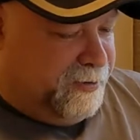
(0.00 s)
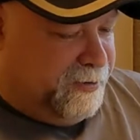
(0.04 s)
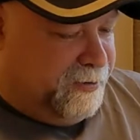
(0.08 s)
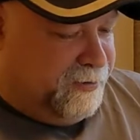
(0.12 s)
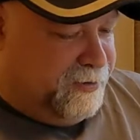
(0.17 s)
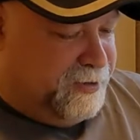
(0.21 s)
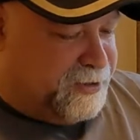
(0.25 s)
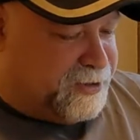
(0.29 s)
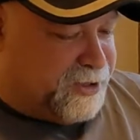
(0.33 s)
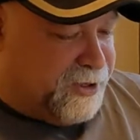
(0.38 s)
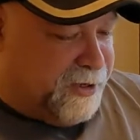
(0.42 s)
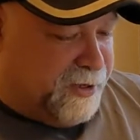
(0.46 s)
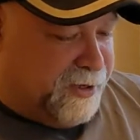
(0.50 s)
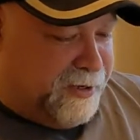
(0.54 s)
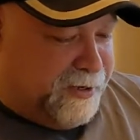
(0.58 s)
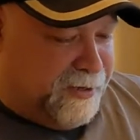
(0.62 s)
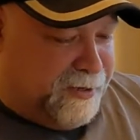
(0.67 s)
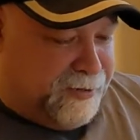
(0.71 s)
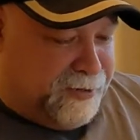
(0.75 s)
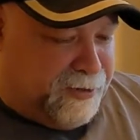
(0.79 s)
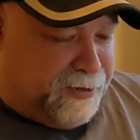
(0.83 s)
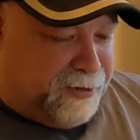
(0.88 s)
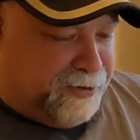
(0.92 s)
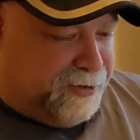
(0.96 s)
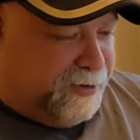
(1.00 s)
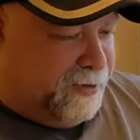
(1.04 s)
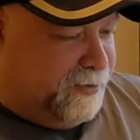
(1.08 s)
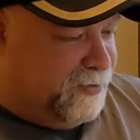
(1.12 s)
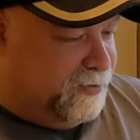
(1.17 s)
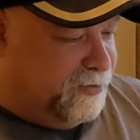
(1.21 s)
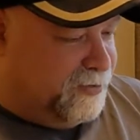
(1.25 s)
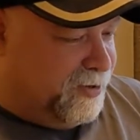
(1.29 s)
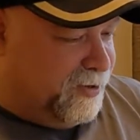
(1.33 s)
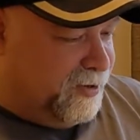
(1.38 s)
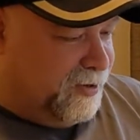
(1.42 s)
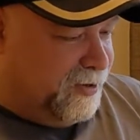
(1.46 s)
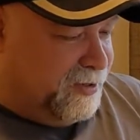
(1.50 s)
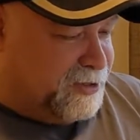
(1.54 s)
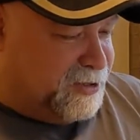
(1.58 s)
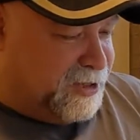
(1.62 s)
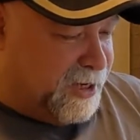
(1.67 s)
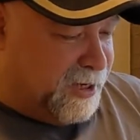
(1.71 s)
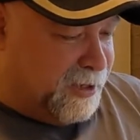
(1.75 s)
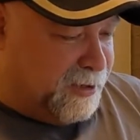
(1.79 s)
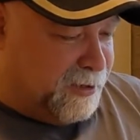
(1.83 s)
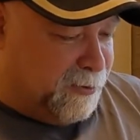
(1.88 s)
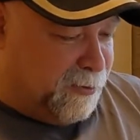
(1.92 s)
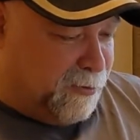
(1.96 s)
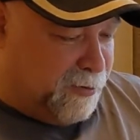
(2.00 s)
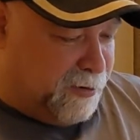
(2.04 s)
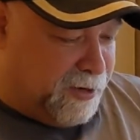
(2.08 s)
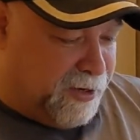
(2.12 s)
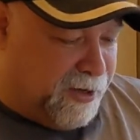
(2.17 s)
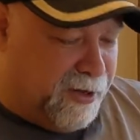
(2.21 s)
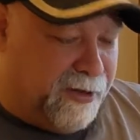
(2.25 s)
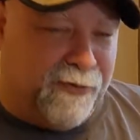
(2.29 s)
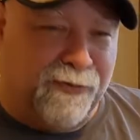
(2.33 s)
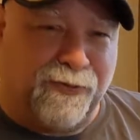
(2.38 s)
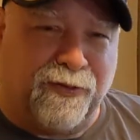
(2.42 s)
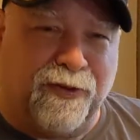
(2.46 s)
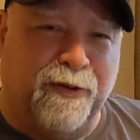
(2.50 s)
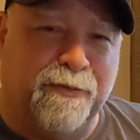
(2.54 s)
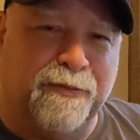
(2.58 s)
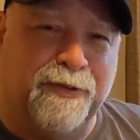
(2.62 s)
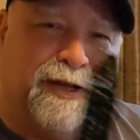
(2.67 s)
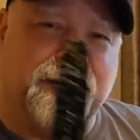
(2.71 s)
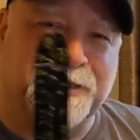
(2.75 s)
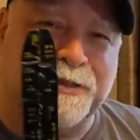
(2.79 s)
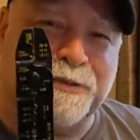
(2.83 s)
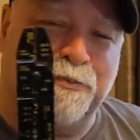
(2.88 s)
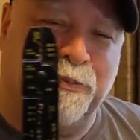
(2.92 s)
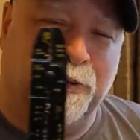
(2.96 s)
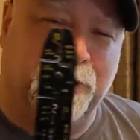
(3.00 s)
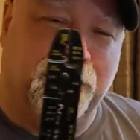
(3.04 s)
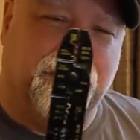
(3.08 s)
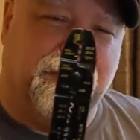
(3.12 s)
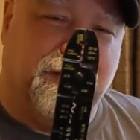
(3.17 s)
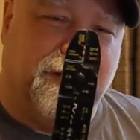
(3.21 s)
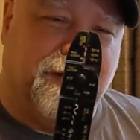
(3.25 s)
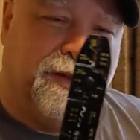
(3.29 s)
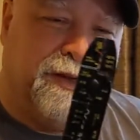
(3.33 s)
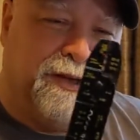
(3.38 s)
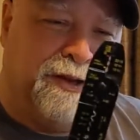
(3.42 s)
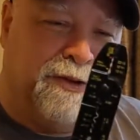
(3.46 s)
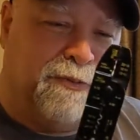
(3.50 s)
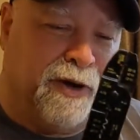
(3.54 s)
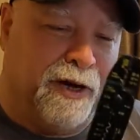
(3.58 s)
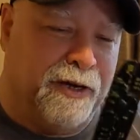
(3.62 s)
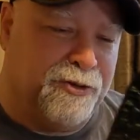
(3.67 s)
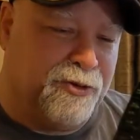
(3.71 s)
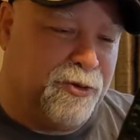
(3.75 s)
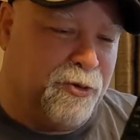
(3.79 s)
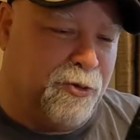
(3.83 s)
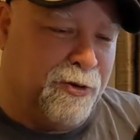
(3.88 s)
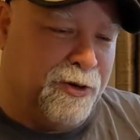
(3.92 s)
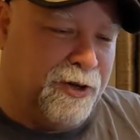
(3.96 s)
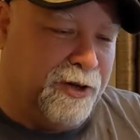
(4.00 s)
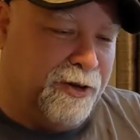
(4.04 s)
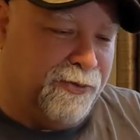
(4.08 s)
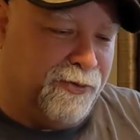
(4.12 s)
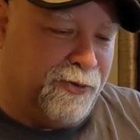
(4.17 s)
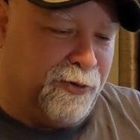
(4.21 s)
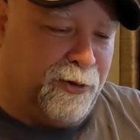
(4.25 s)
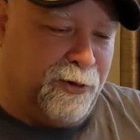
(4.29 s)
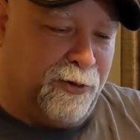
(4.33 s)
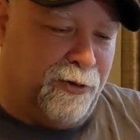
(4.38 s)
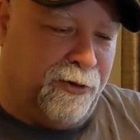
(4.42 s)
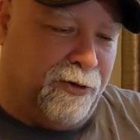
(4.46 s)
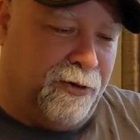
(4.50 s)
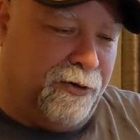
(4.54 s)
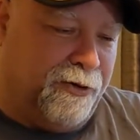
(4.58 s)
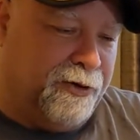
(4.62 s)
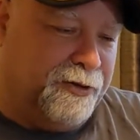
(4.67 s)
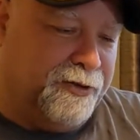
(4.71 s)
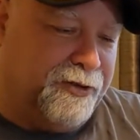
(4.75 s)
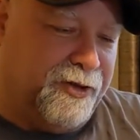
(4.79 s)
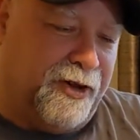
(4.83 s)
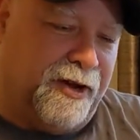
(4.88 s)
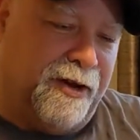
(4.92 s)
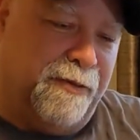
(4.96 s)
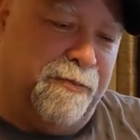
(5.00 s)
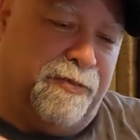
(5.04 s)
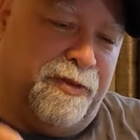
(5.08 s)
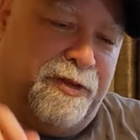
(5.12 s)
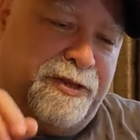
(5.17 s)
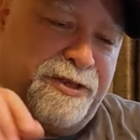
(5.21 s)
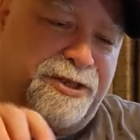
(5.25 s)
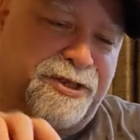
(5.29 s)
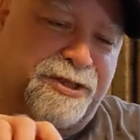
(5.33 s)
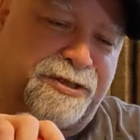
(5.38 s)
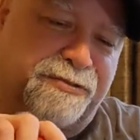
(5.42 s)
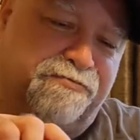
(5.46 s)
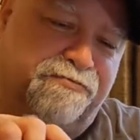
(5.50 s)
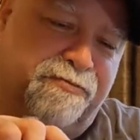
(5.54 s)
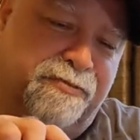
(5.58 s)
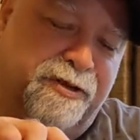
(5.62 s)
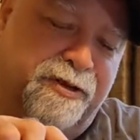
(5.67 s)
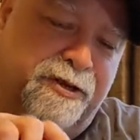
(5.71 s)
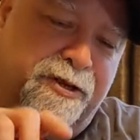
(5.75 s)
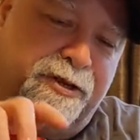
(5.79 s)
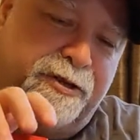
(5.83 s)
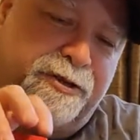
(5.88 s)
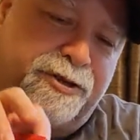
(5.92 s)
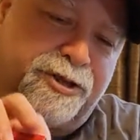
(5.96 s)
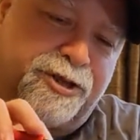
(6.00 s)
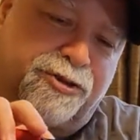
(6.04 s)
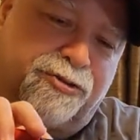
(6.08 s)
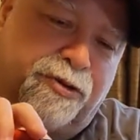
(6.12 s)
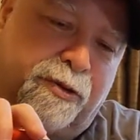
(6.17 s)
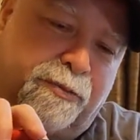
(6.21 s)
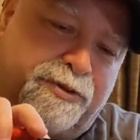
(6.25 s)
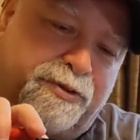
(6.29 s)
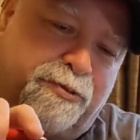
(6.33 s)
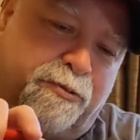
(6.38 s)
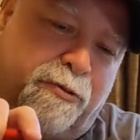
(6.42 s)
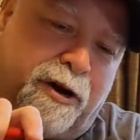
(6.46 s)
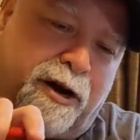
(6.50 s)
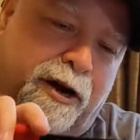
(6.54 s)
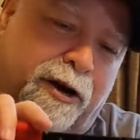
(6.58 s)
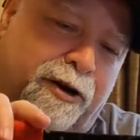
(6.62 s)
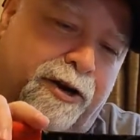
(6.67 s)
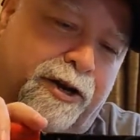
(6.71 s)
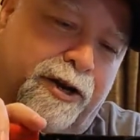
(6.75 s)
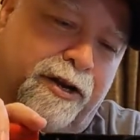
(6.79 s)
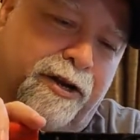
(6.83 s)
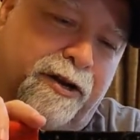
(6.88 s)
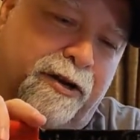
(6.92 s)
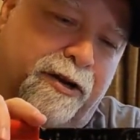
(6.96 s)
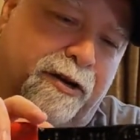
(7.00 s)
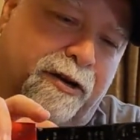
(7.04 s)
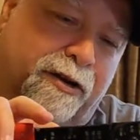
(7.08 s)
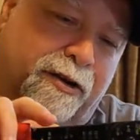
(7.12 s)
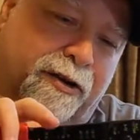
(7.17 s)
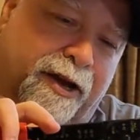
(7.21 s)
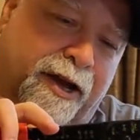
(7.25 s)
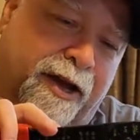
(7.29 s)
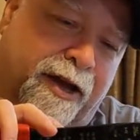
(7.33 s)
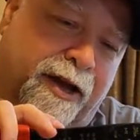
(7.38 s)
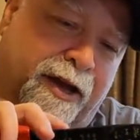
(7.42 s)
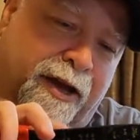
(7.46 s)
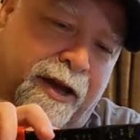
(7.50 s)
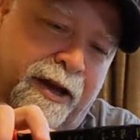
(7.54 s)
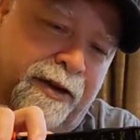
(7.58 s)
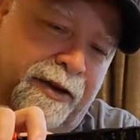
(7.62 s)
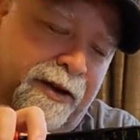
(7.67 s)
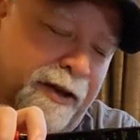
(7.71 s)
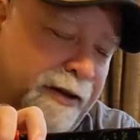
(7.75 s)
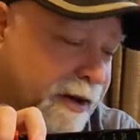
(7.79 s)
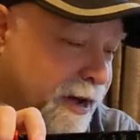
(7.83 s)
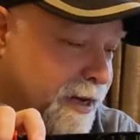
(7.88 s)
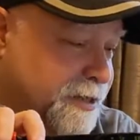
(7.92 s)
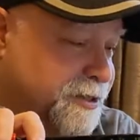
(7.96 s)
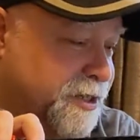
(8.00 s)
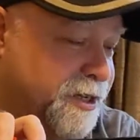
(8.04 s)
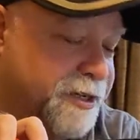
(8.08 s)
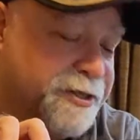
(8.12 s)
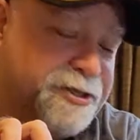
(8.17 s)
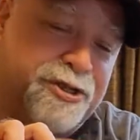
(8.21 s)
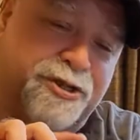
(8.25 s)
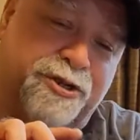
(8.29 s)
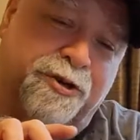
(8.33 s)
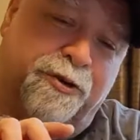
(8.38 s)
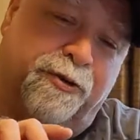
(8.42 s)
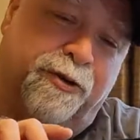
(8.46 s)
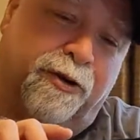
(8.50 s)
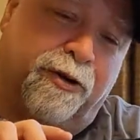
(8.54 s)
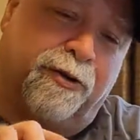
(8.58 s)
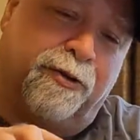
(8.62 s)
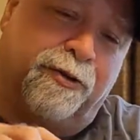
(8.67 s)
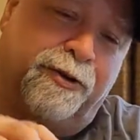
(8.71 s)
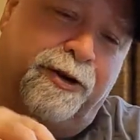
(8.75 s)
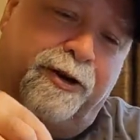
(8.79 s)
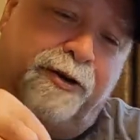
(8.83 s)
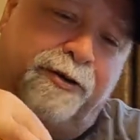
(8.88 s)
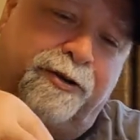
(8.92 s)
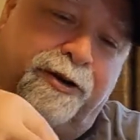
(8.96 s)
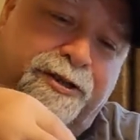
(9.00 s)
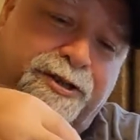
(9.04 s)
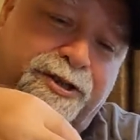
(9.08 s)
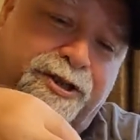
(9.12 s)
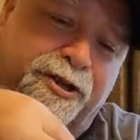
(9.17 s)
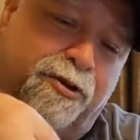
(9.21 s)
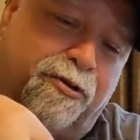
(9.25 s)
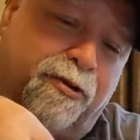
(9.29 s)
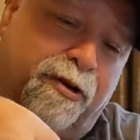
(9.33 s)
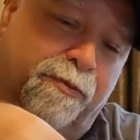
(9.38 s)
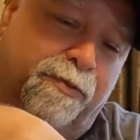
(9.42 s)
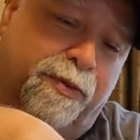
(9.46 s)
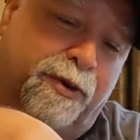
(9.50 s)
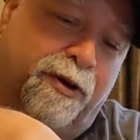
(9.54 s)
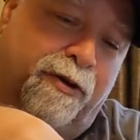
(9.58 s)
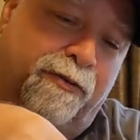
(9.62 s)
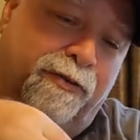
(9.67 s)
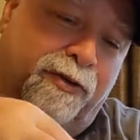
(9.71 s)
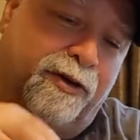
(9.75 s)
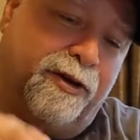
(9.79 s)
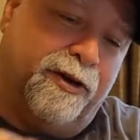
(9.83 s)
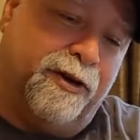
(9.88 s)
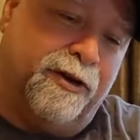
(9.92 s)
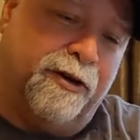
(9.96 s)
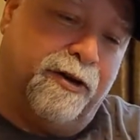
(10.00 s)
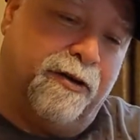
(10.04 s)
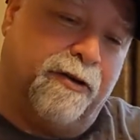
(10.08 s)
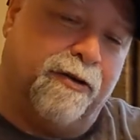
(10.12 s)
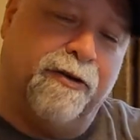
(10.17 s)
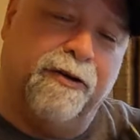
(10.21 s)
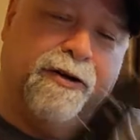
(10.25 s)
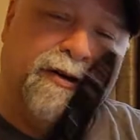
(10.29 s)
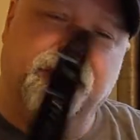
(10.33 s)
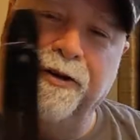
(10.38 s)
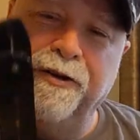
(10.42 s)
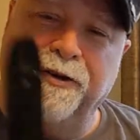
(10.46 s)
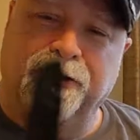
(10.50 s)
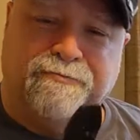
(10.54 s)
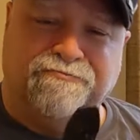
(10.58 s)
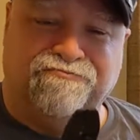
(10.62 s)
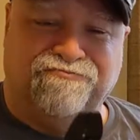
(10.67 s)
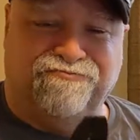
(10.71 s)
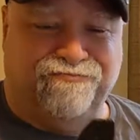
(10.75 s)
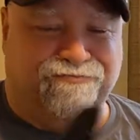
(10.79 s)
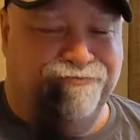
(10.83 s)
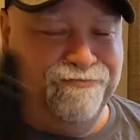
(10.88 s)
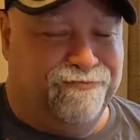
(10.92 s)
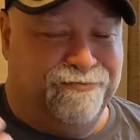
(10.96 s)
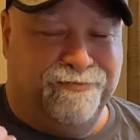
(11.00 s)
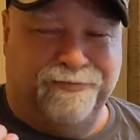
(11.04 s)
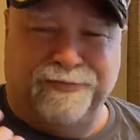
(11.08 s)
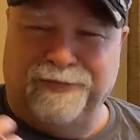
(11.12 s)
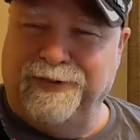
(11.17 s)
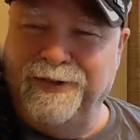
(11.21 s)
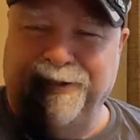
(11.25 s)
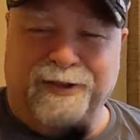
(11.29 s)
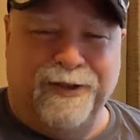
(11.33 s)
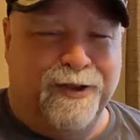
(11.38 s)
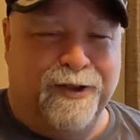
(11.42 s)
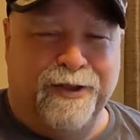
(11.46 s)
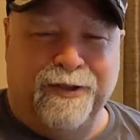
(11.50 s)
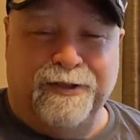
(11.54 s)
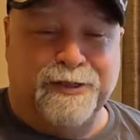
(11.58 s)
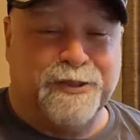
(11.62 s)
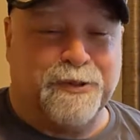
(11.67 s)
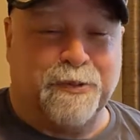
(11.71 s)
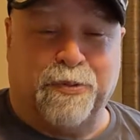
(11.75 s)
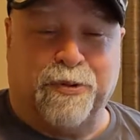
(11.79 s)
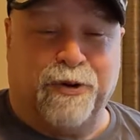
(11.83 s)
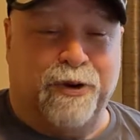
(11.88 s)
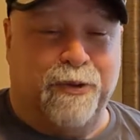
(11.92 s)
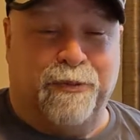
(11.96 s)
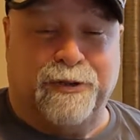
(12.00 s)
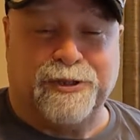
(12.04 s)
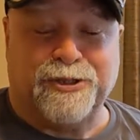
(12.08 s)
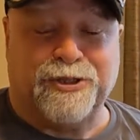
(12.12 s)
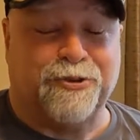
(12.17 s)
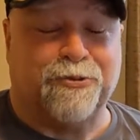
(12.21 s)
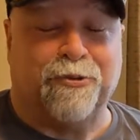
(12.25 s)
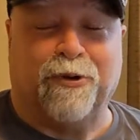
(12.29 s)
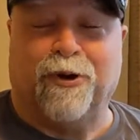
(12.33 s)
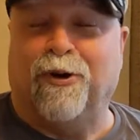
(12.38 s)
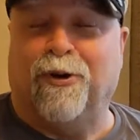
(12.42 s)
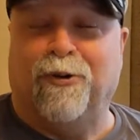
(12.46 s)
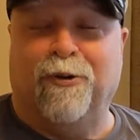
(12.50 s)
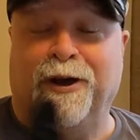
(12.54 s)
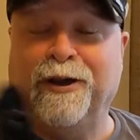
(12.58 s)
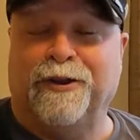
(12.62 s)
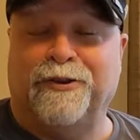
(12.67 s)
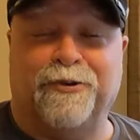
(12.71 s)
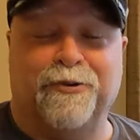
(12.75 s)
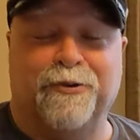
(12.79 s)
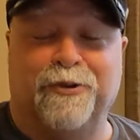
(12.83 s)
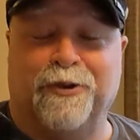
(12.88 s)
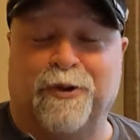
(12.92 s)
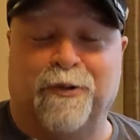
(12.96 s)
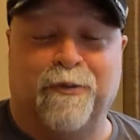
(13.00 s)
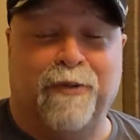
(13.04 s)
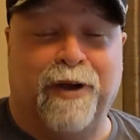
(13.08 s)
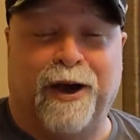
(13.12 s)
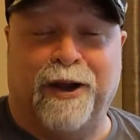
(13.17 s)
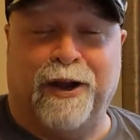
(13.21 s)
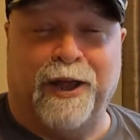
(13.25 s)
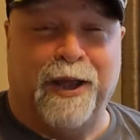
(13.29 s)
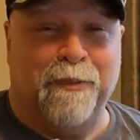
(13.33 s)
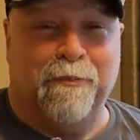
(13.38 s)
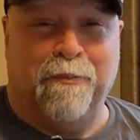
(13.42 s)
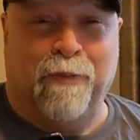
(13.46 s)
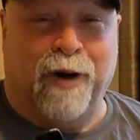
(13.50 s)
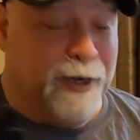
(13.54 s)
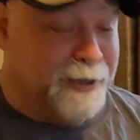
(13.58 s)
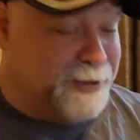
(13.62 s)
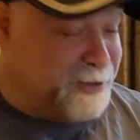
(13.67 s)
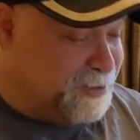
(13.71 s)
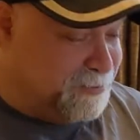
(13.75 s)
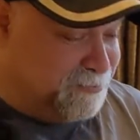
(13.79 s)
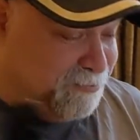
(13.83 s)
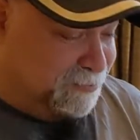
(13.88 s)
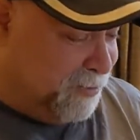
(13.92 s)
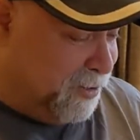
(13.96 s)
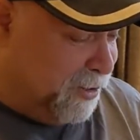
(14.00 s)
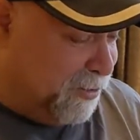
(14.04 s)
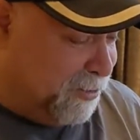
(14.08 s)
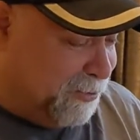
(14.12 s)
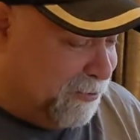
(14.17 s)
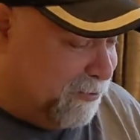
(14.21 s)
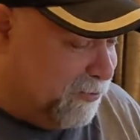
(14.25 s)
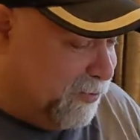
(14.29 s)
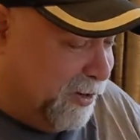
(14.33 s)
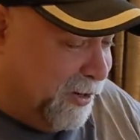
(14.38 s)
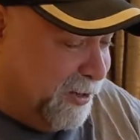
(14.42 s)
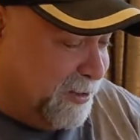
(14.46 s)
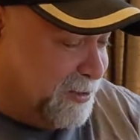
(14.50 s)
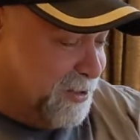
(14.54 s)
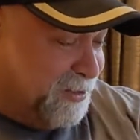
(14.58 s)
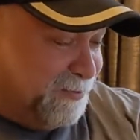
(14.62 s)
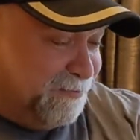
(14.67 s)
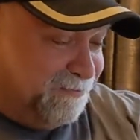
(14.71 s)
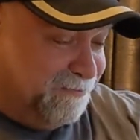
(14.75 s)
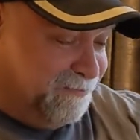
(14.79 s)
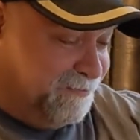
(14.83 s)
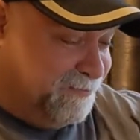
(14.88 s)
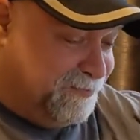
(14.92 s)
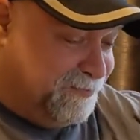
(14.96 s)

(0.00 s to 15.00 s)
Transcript: This guy, I couldn't even tell you exactly where it came from, has been in my toolkit for a long time. This strips wire here, and as I had shown earlier, does the crimping over here. These are pretty much throwaway too. They're about $8, nothing fancy.